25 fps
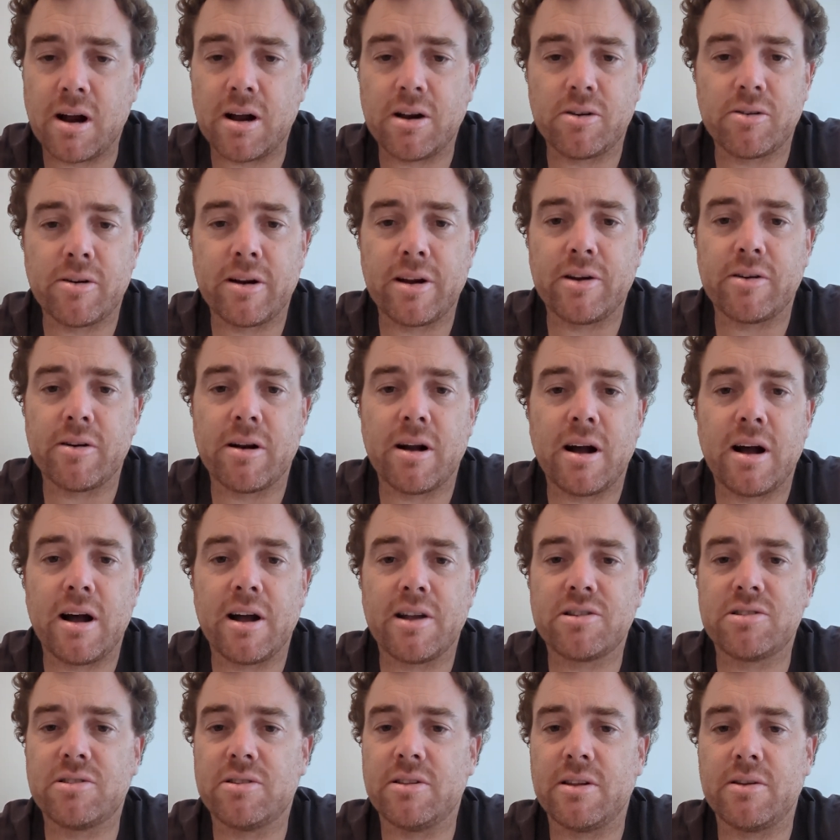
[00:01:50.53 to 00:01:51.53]
green
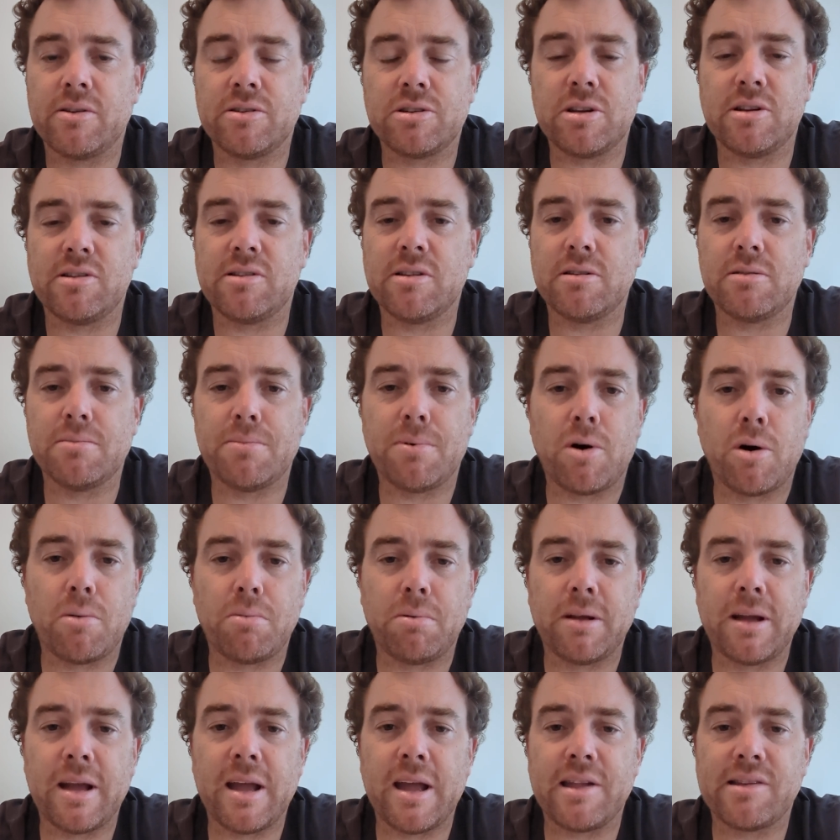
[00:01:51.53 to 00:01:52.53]
grass. She's into pot
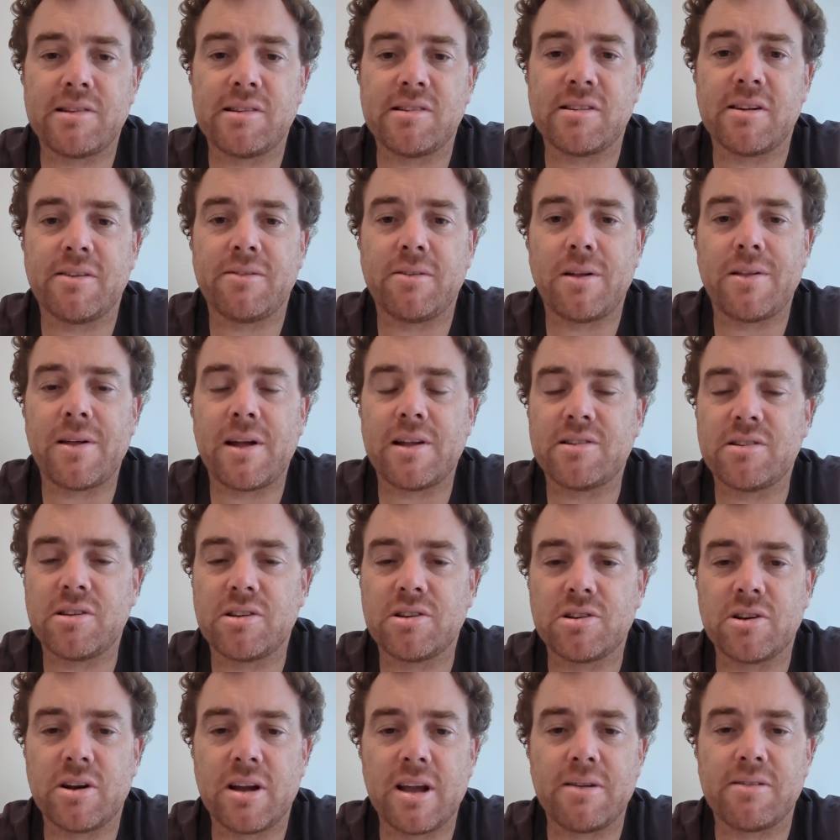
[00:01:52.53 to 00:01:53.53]
plants and stuff like that, so
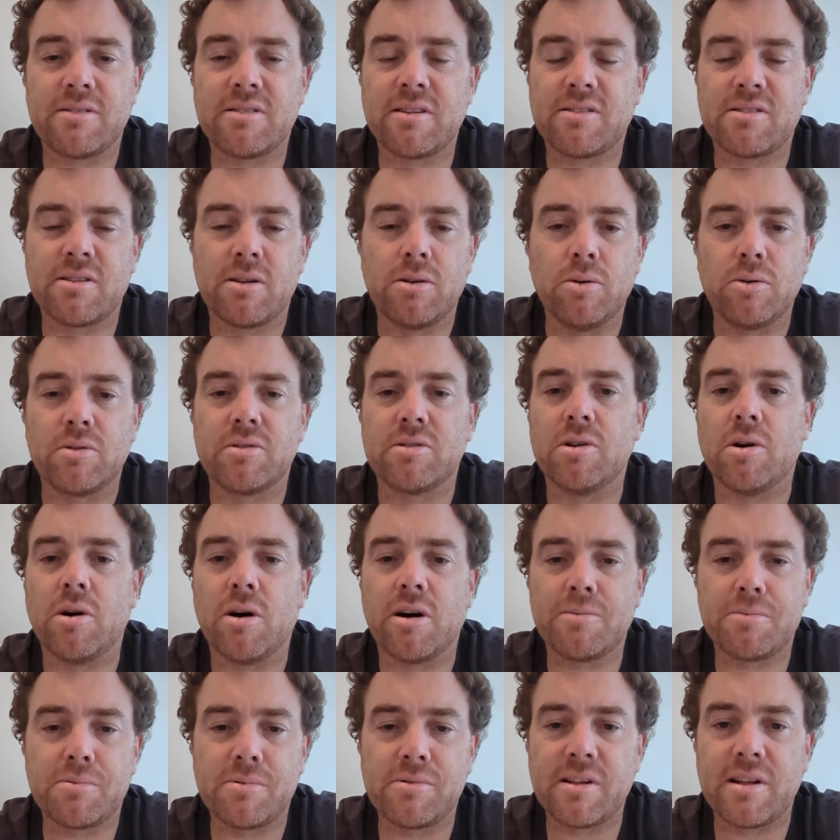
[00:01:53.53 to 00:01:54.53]
she's got heaps of stuff. So it looks
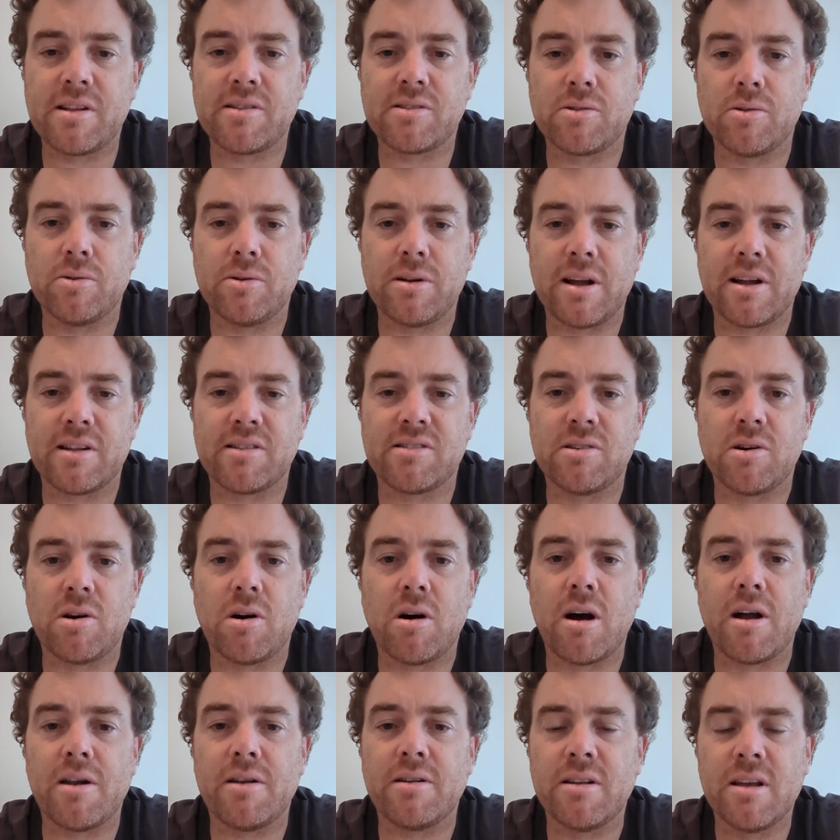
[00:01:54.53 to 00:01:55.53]
nice, presents good
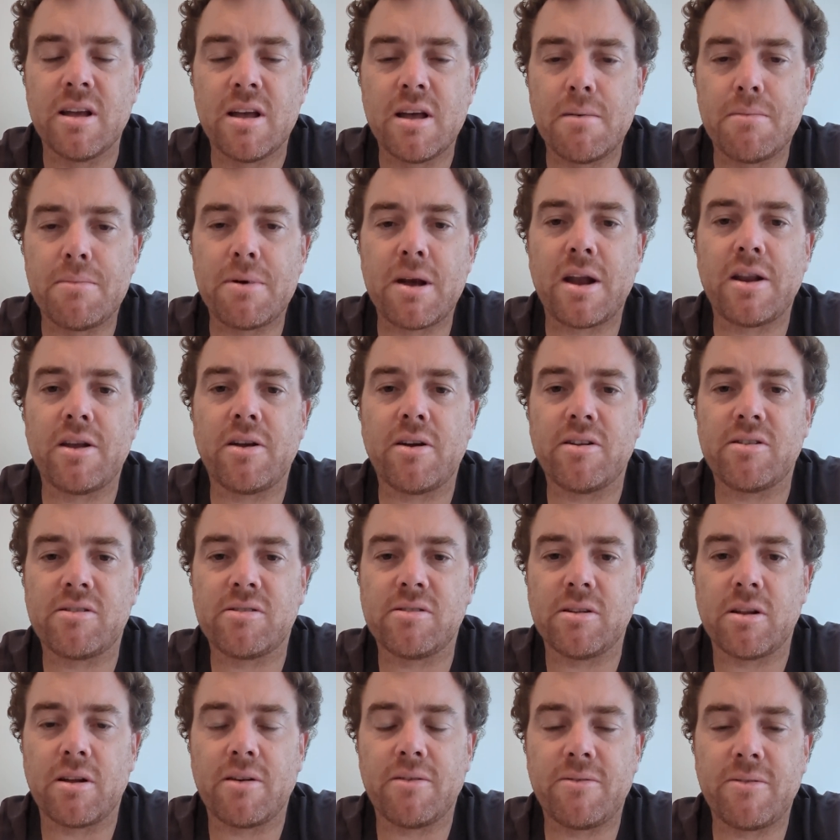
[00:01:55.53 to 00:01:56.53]
outside. Patio's
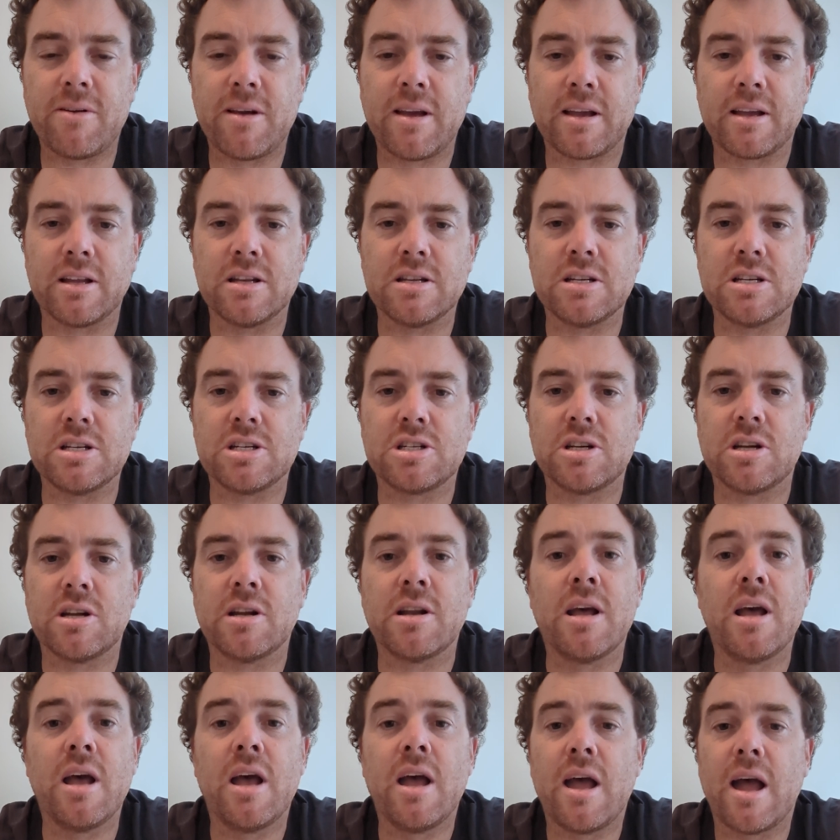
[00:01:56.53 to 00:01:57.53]
fair
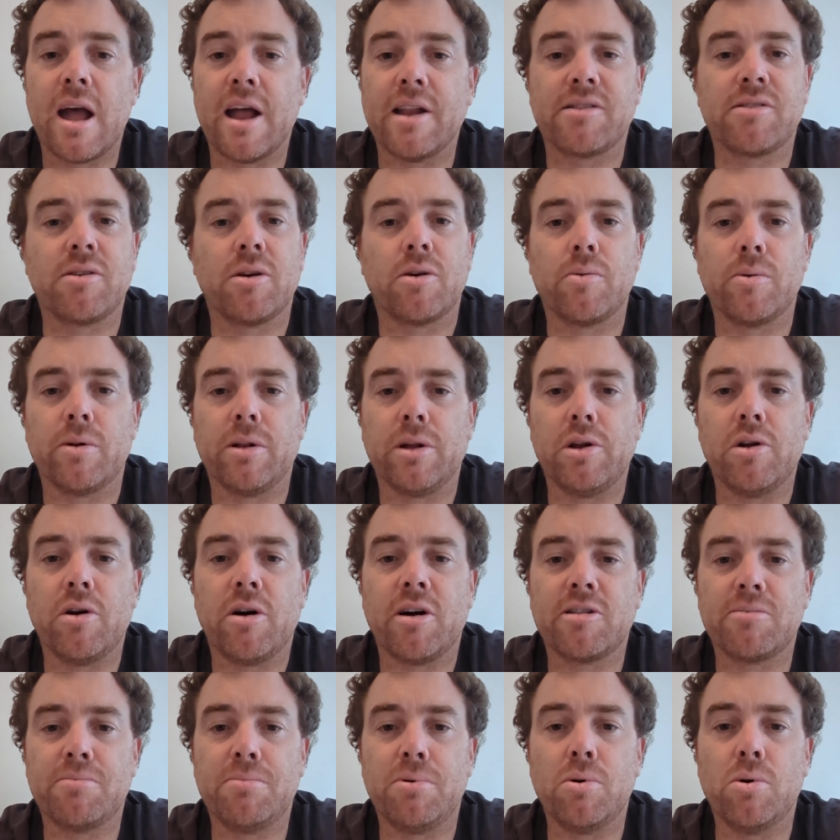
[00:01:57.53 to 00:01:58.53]
condition, and it's got a really
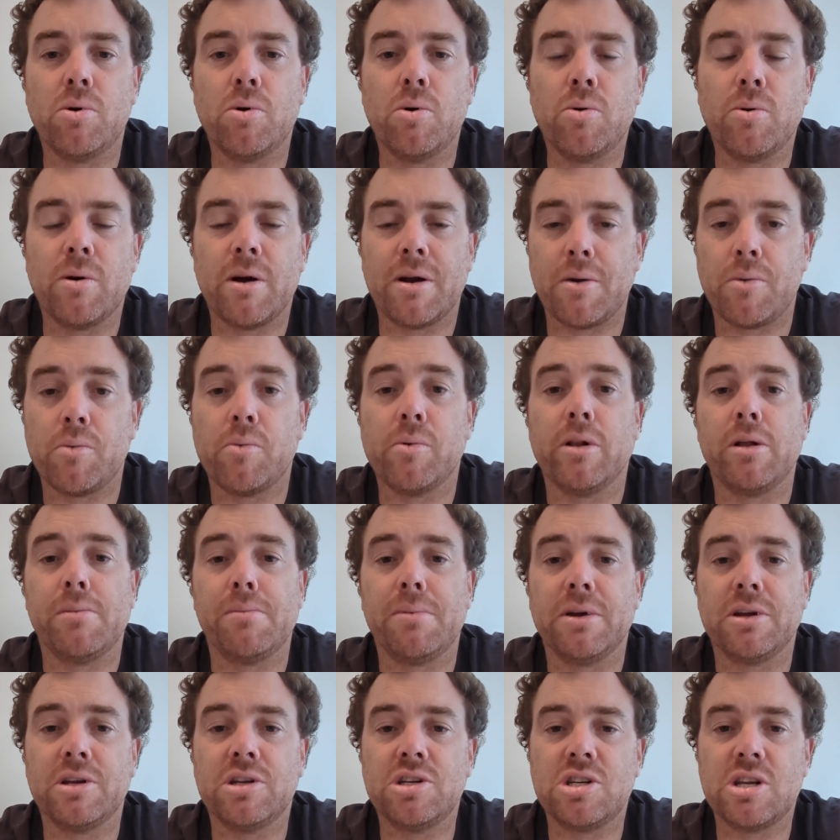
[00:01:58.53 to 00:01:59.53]
nice pool and a really
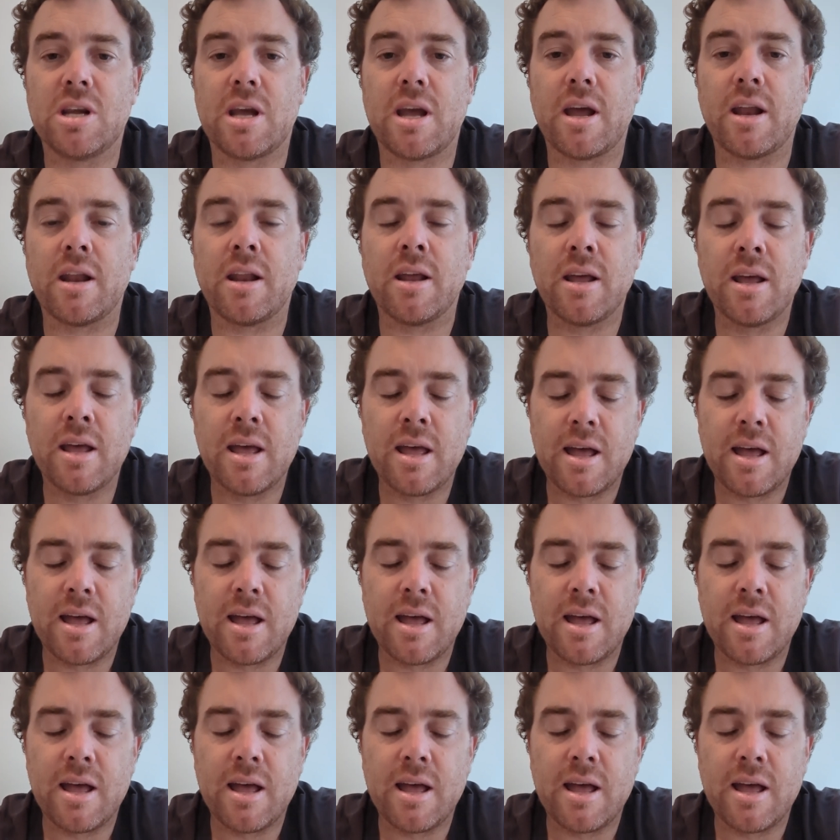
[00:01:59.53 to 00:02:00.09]
big shed.